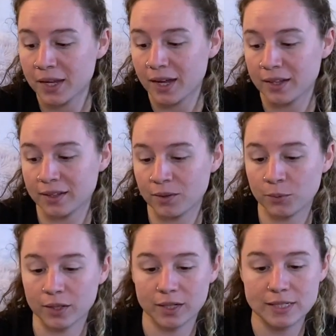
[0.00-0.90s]
and then
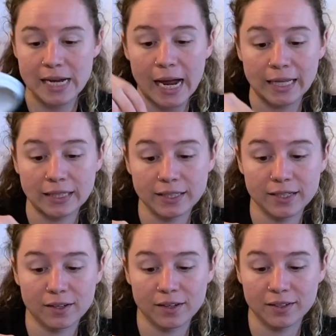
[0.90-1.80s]
we're gonna tie the
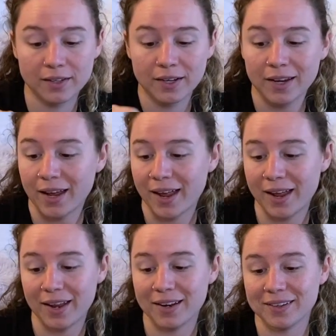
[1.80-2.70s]
lid on
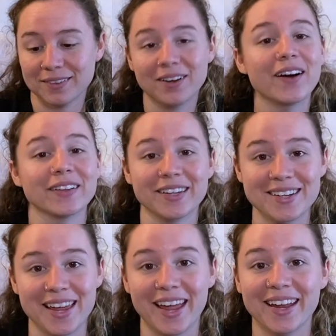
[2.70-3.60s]
and call it a
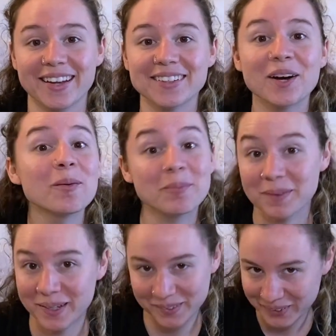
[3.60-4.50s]
day and hope
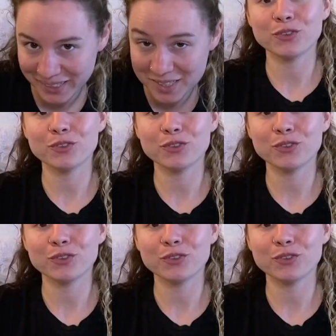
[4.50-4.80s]
that it works.